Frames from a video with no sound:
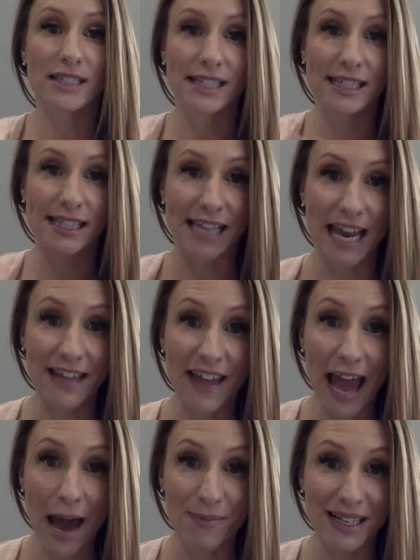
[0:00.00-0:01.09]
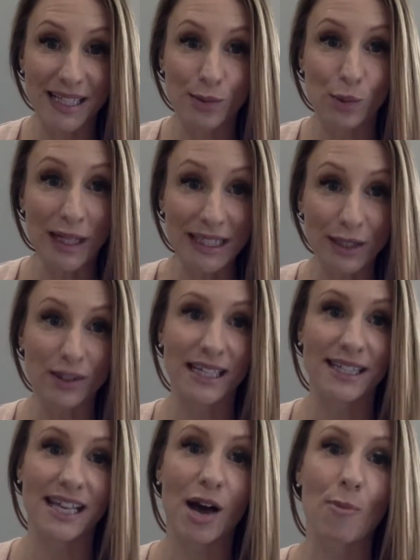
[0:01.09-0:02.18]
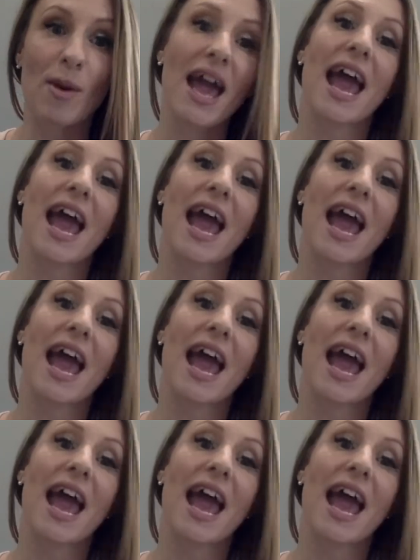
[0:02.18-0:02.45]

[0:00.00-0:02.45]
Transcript: to sustain the happiness once you get some,